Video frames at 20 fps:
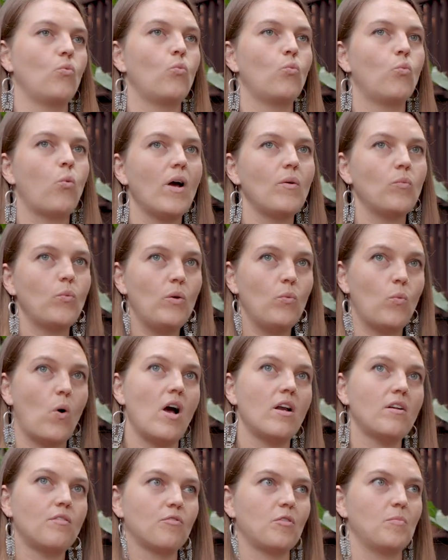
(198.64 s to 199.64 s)
what we
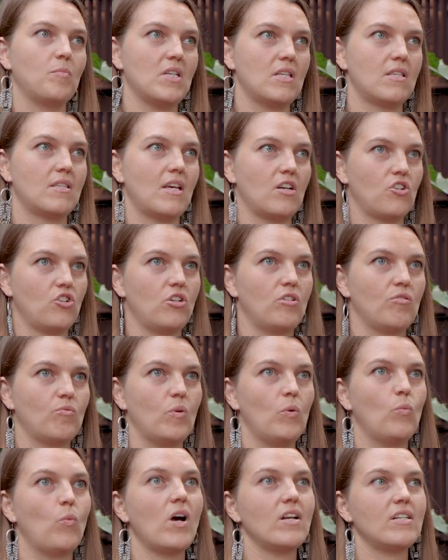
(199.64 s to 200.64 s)
want from this session is
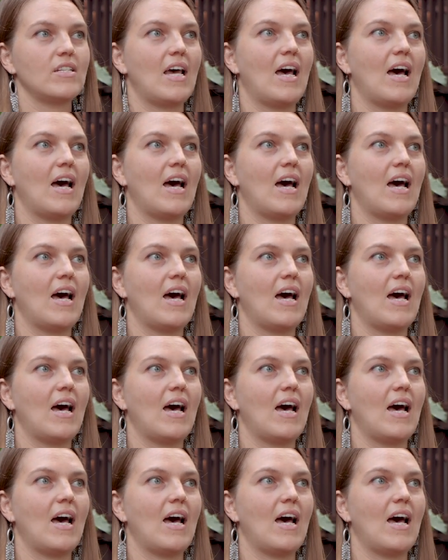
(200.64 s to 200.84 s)
we want to